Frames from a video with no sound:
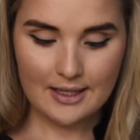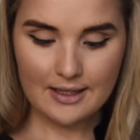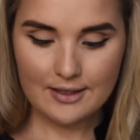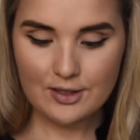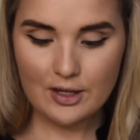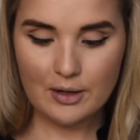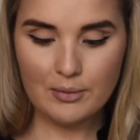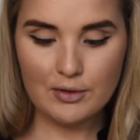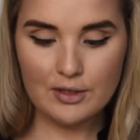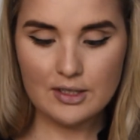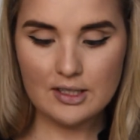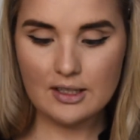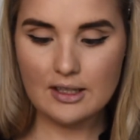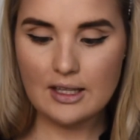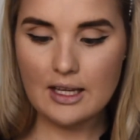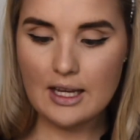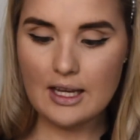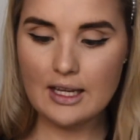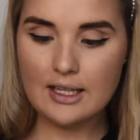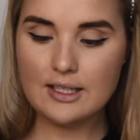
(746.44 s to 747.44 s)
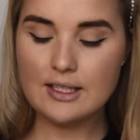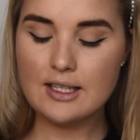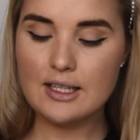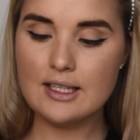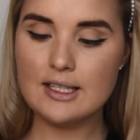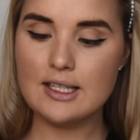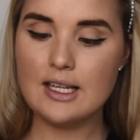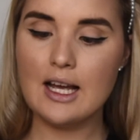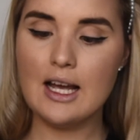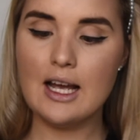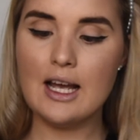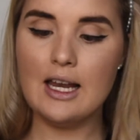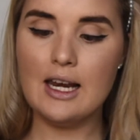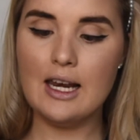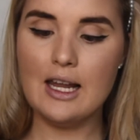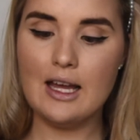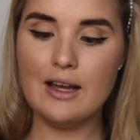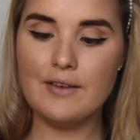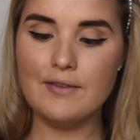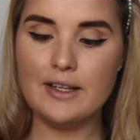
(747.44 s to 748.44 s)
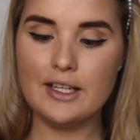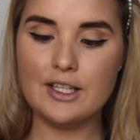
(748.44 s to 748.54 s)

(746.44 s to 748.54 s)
So I'm using the Essence I Love